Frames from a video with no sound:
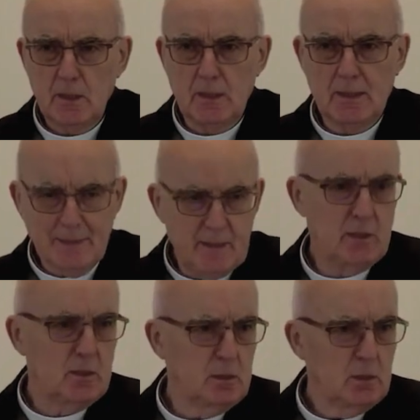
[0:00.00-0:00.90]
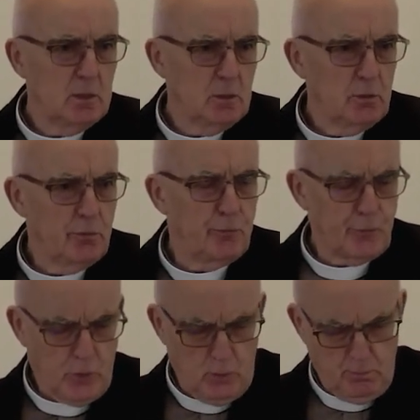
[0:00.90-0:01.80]
gleaning
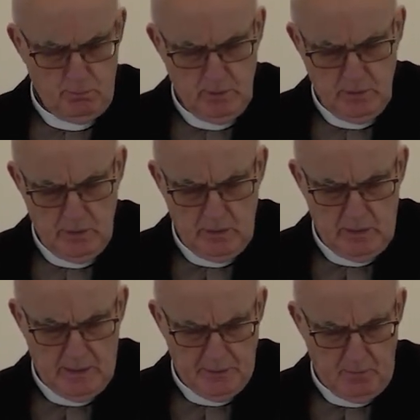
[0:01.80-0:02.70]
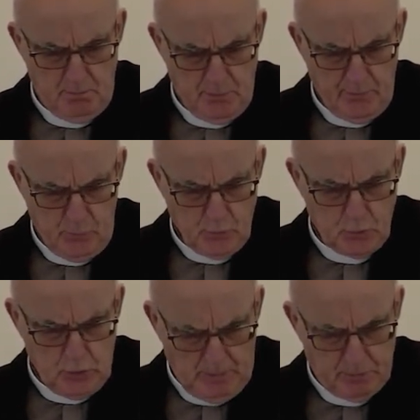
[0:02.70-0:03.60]
from a number of those
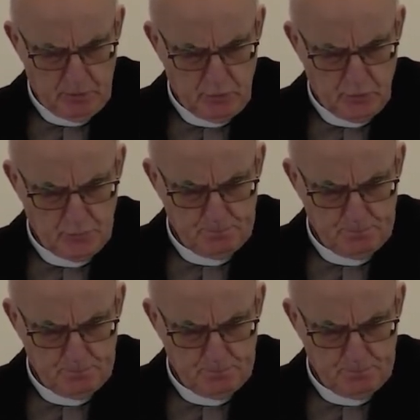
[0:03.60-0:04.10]
chapters.